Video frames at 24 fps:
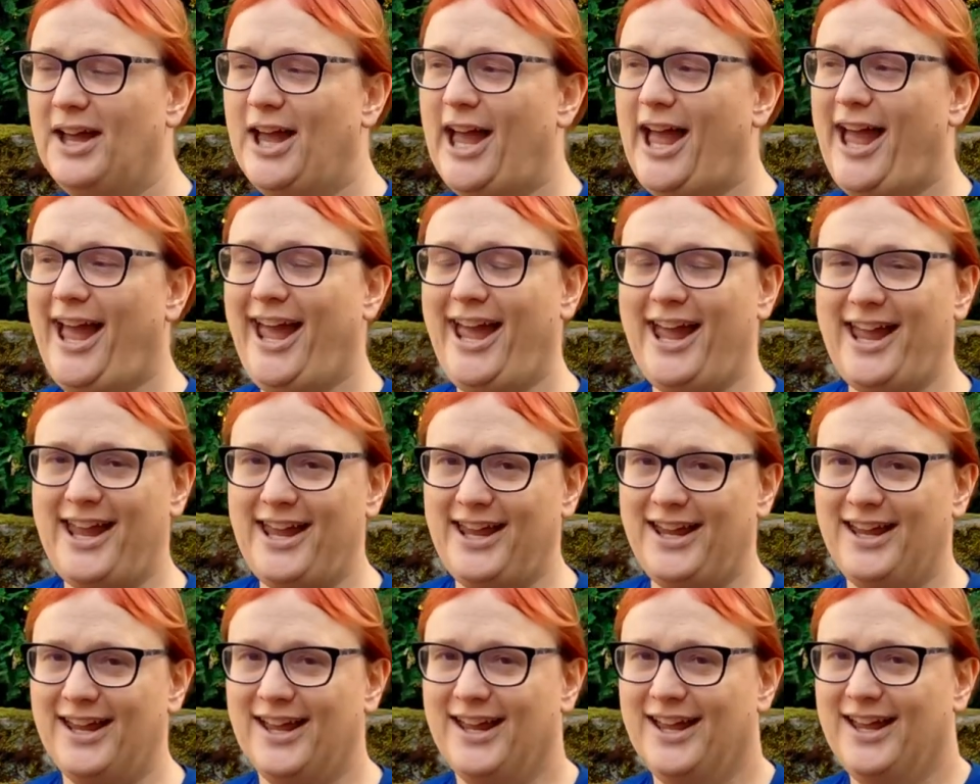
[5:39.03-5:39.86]

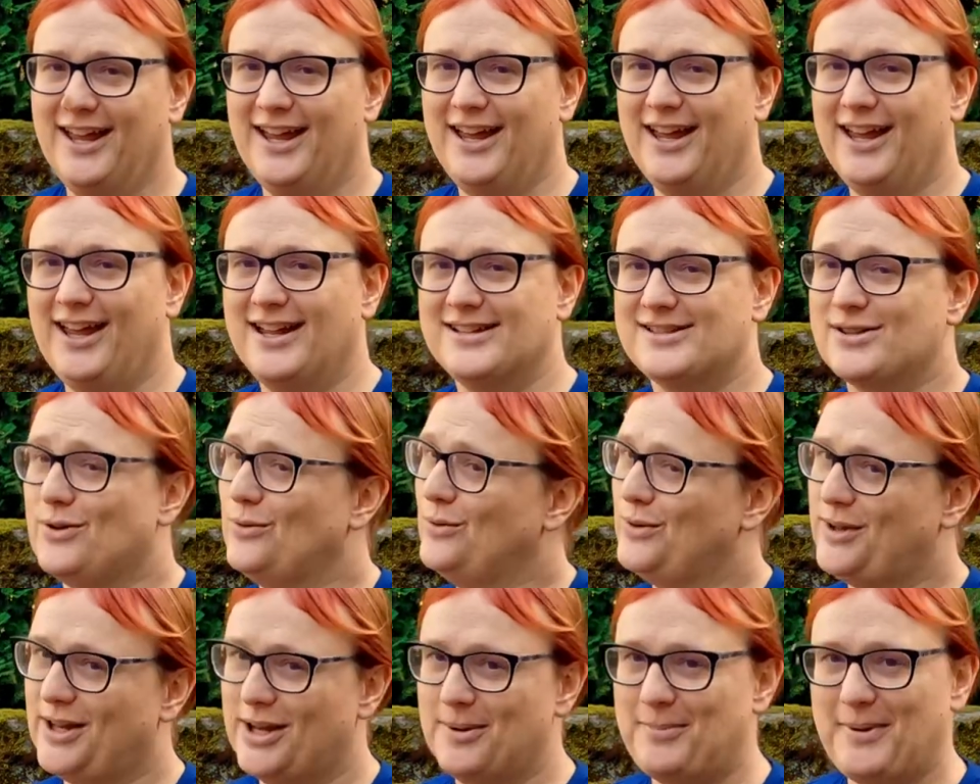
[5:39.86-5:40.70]
hey, it's all
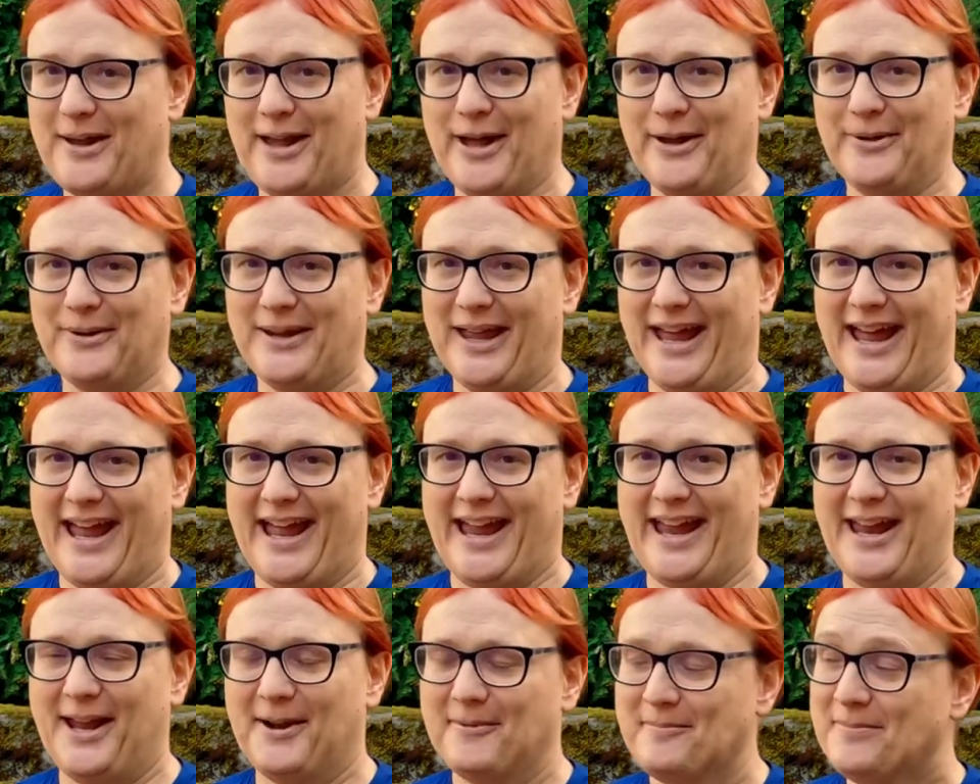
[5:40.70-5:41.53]
going to be
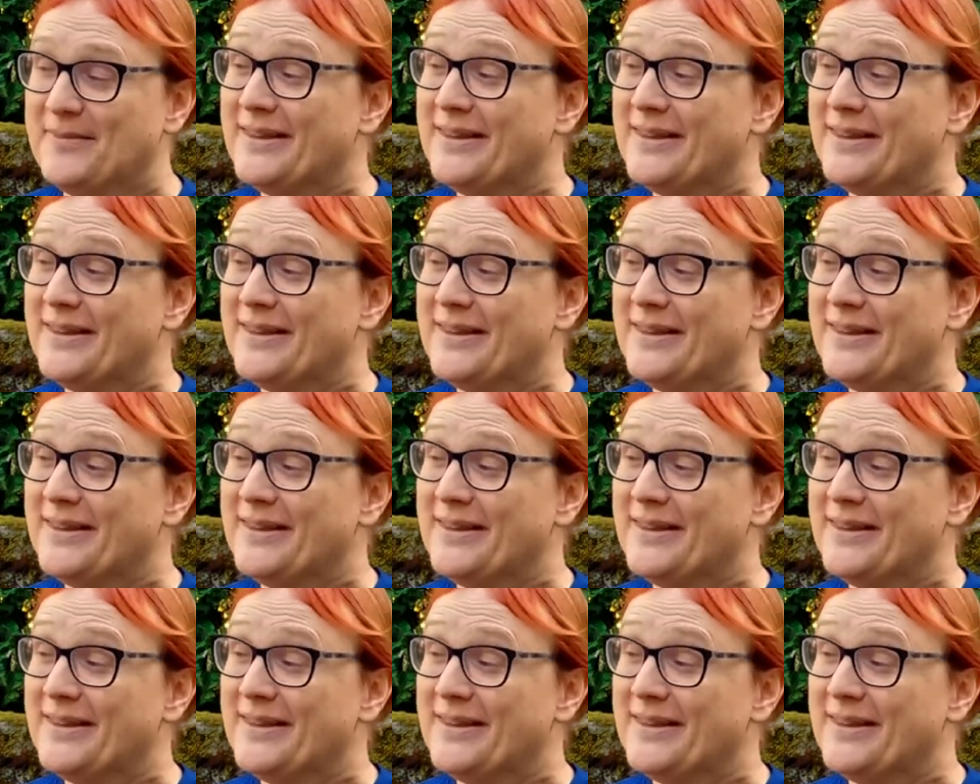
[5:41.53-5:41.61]
okay.